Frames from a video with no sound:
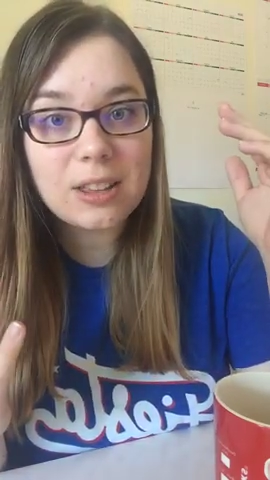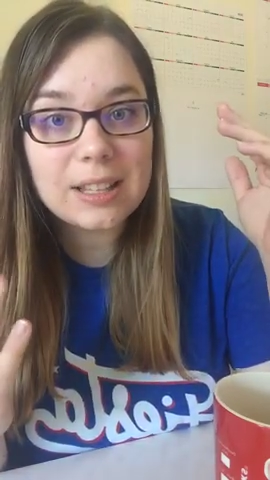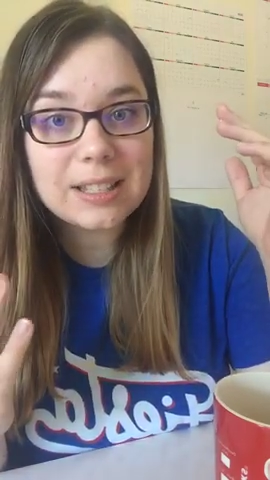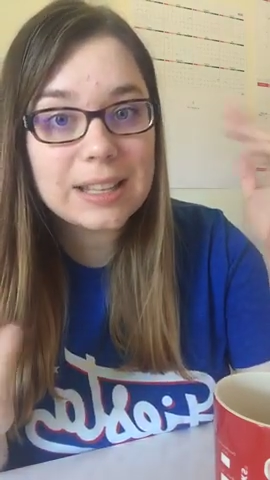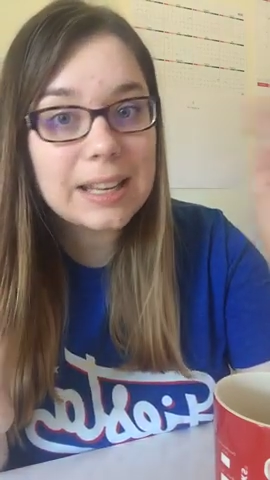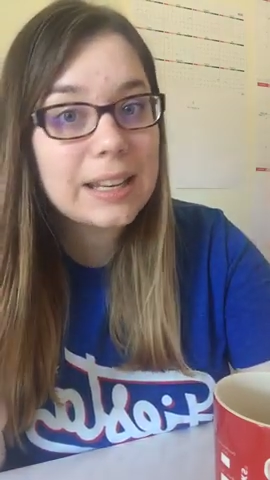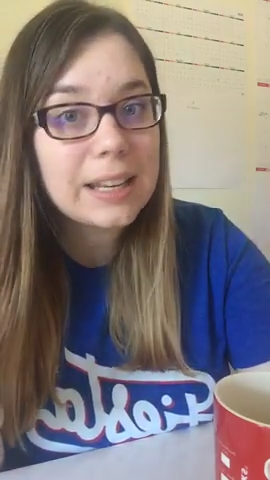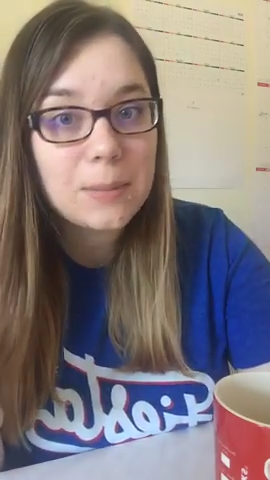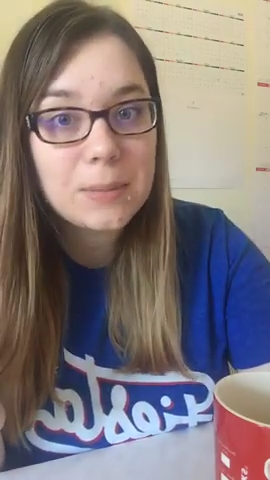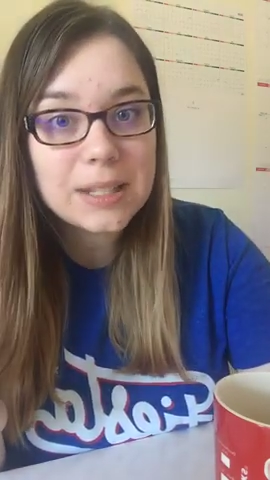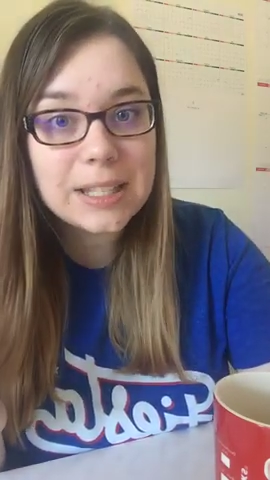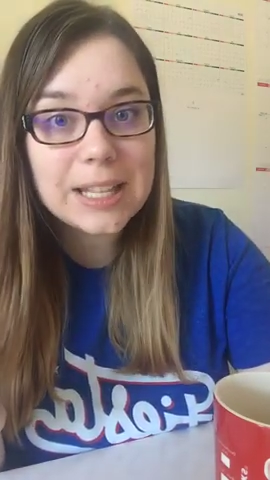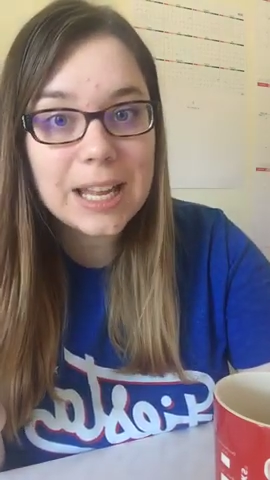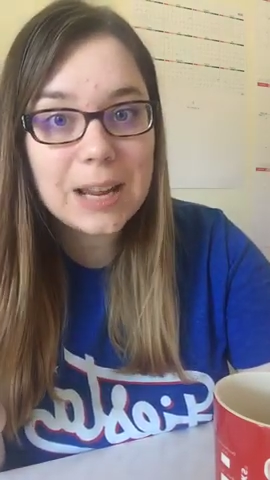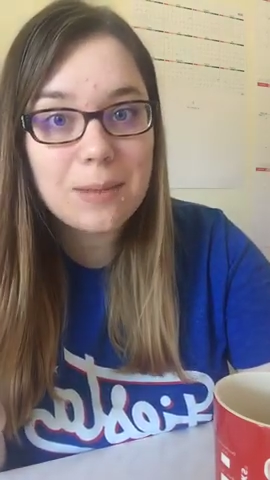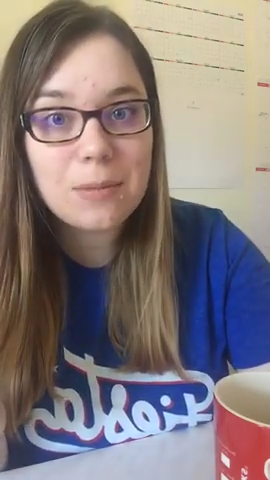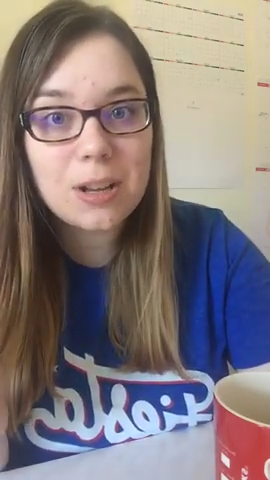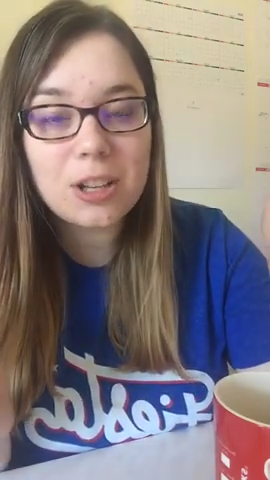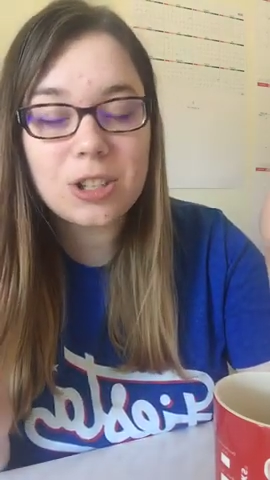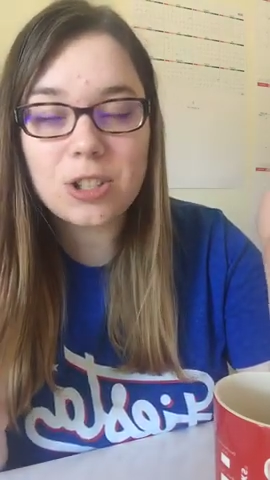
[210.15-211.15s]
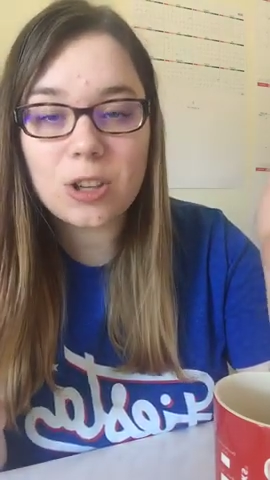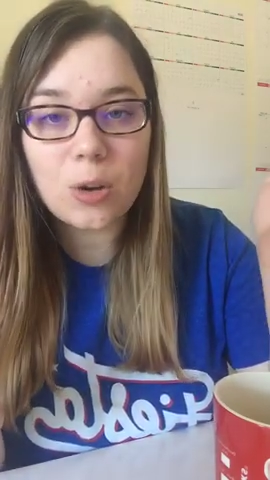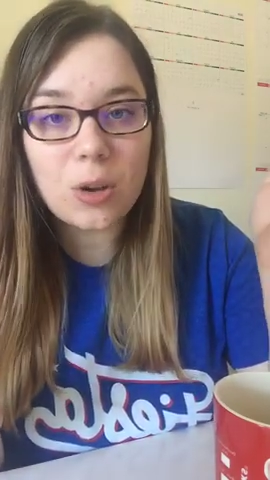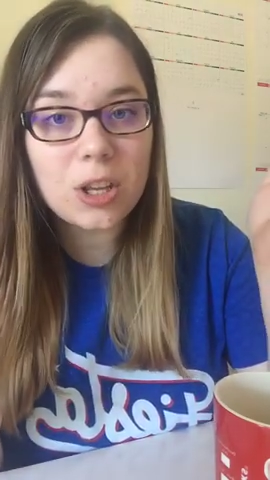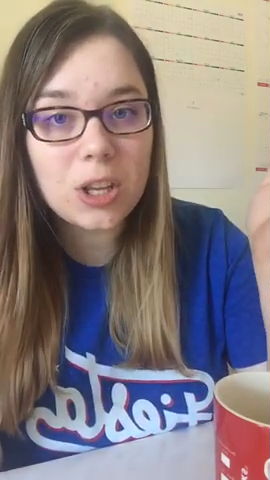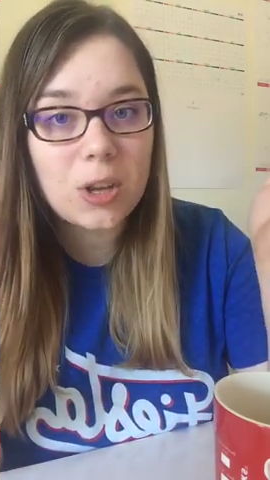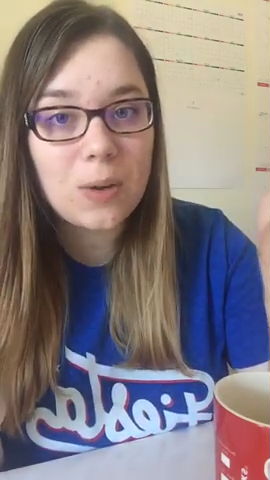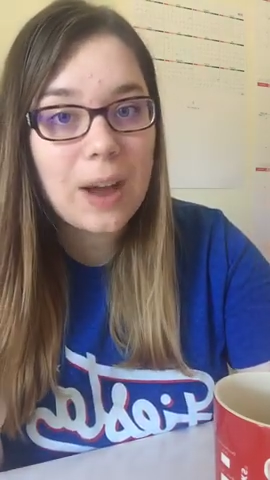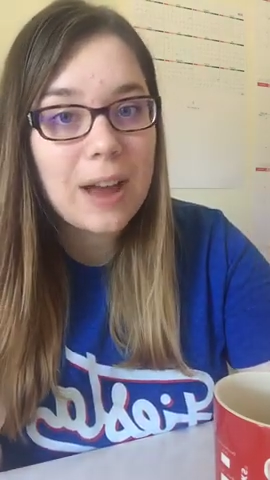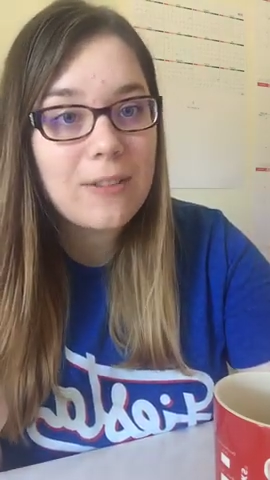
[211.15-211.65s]
this income statement,
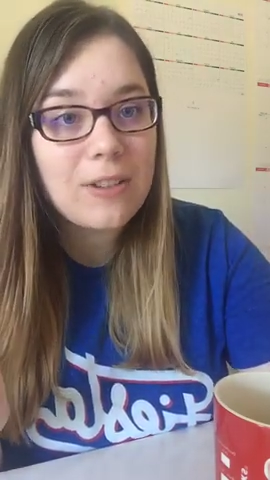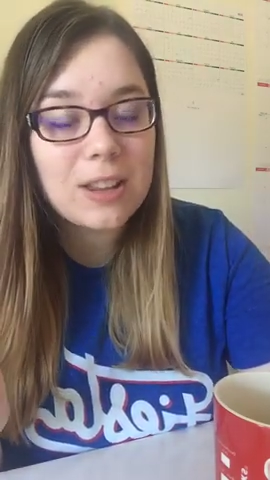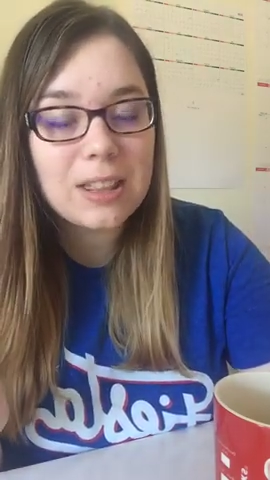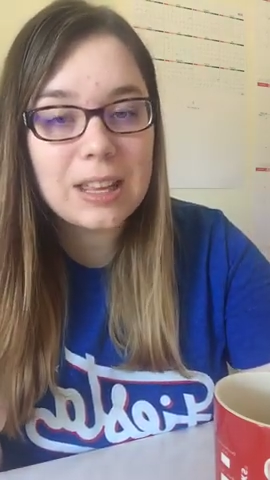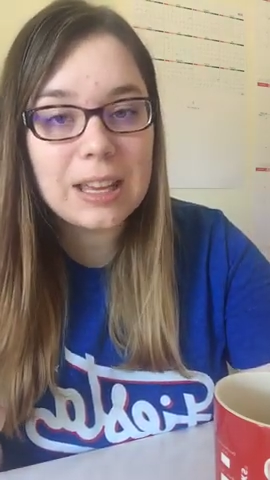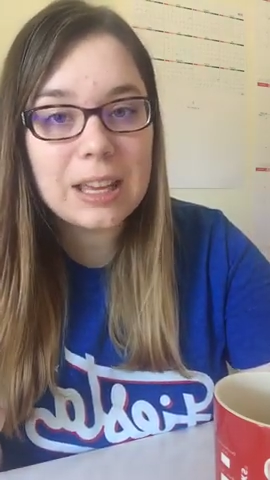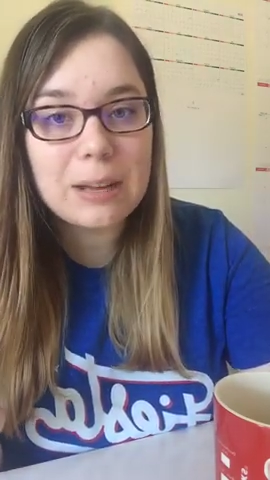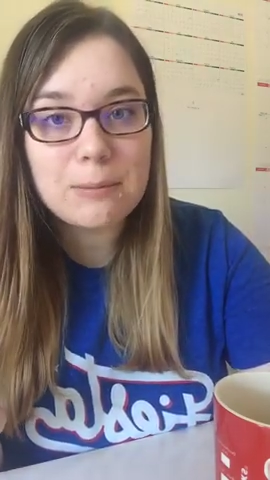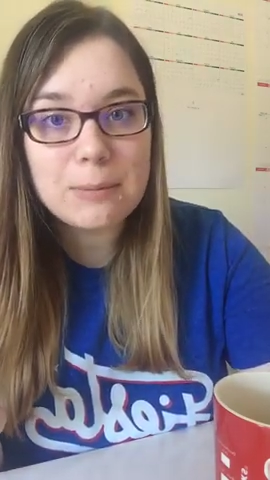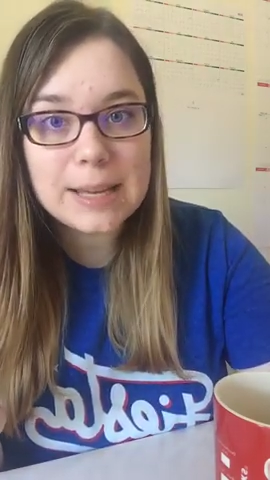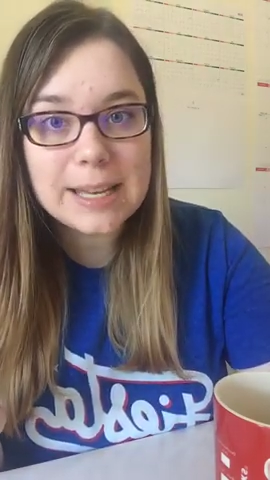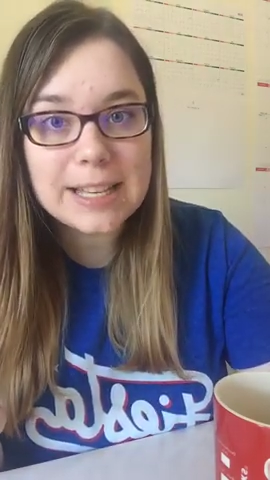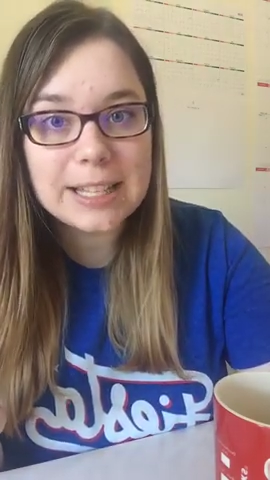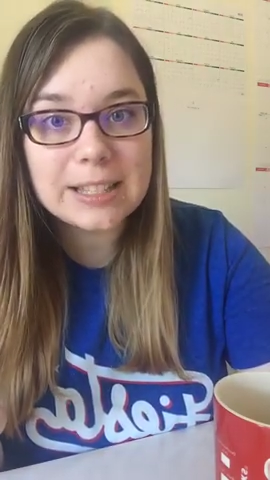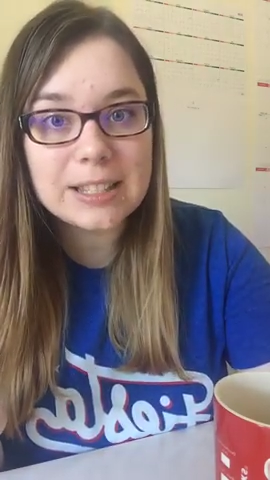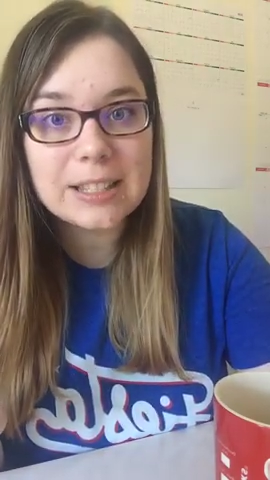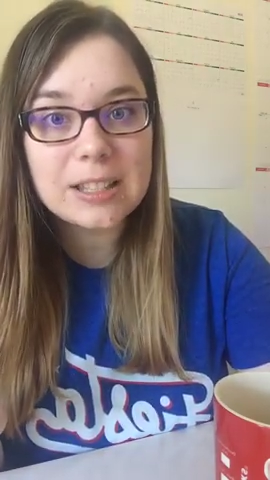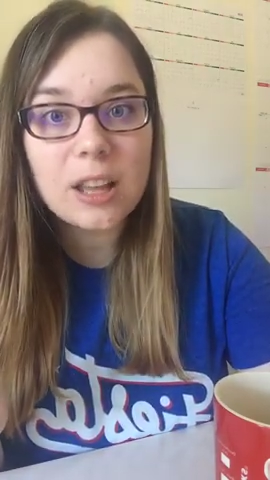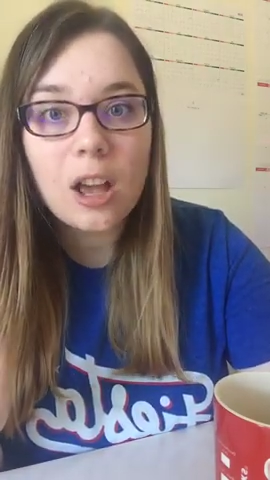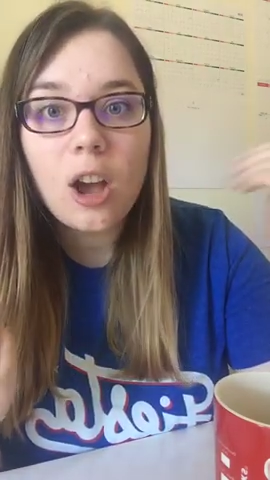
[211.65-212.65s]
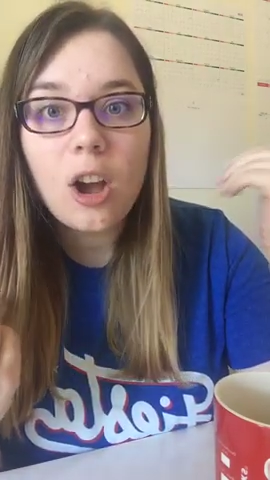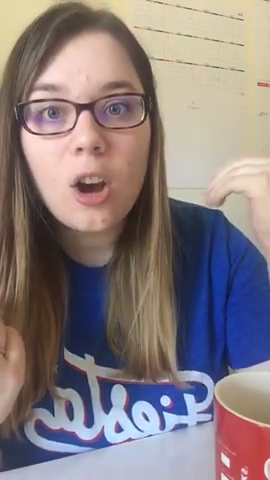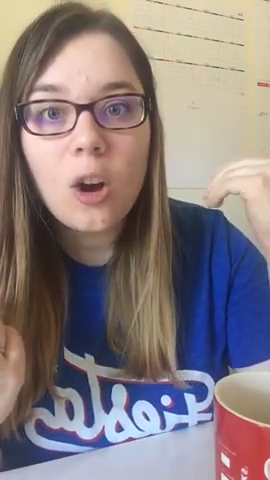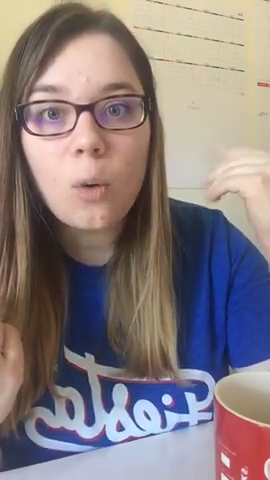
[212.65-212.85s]
showing you everything it means,